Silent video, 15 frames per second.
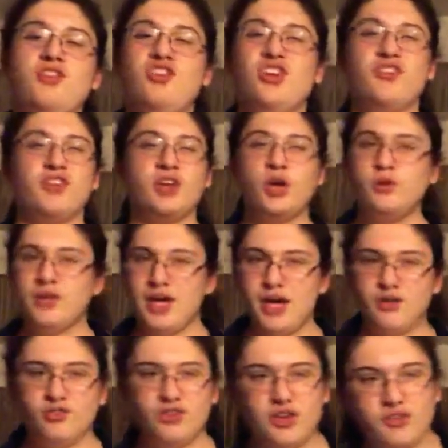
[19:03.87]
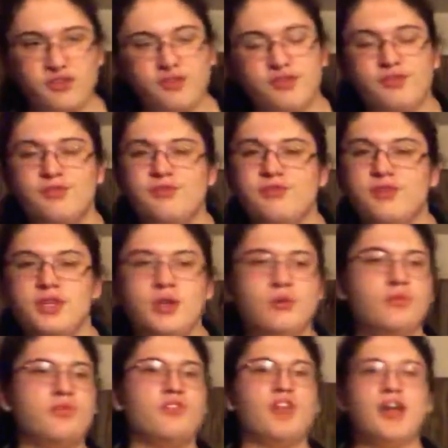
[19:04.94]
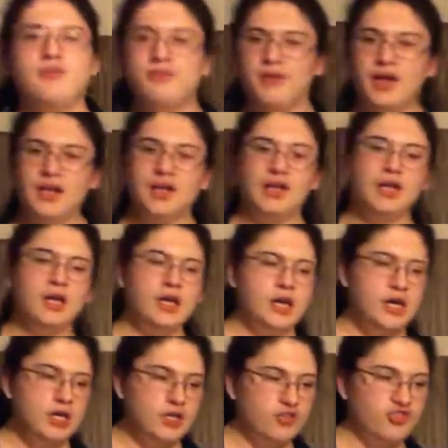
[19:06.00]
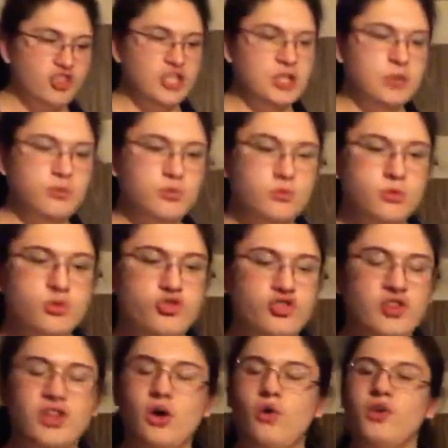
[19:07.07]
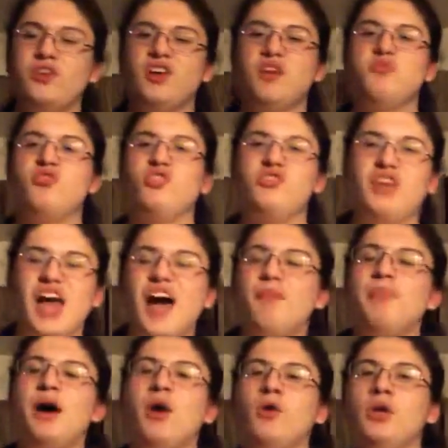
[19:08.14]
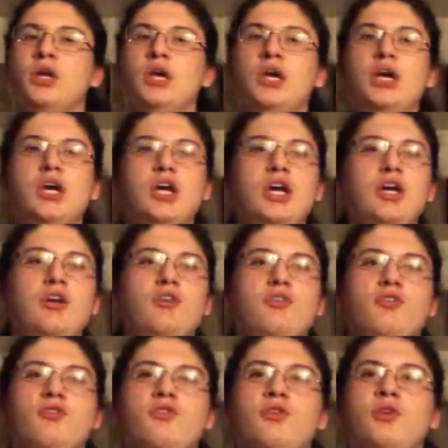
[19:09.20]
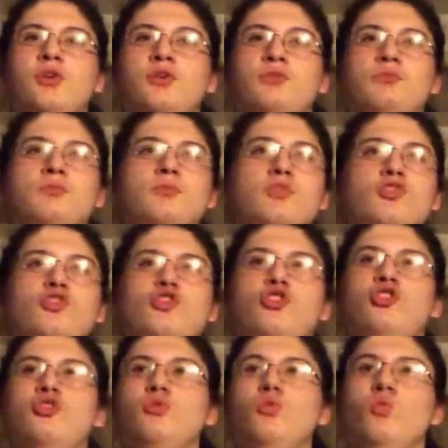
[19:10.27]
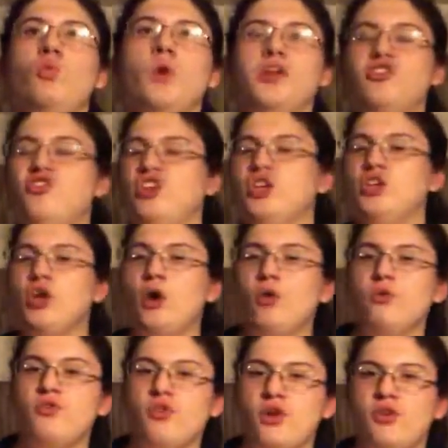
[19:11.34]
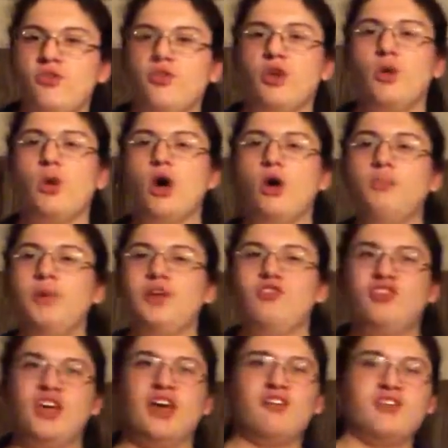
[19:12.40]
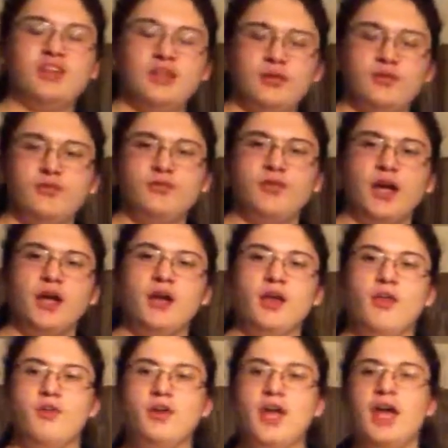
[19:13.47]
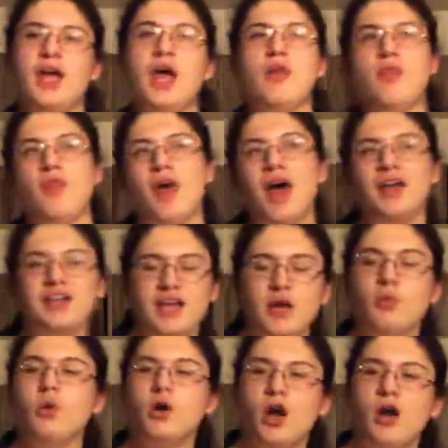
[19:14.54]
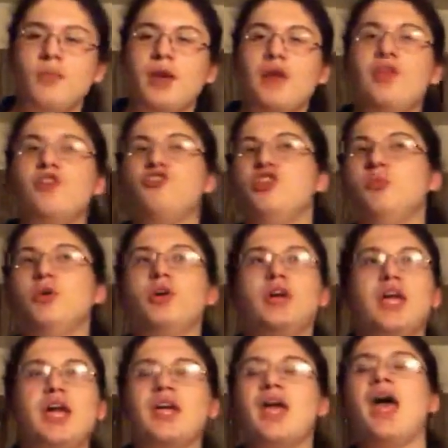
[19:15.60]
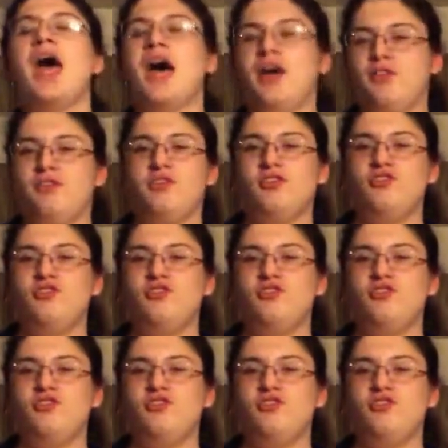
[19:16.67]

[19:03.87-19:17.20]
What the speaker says: She doesn't go down. She doesn't, stop fighting. The only time she'll tap out is when she knows there's no hope and she has to live to fight another day, and then that day will come, and then she will kick ass.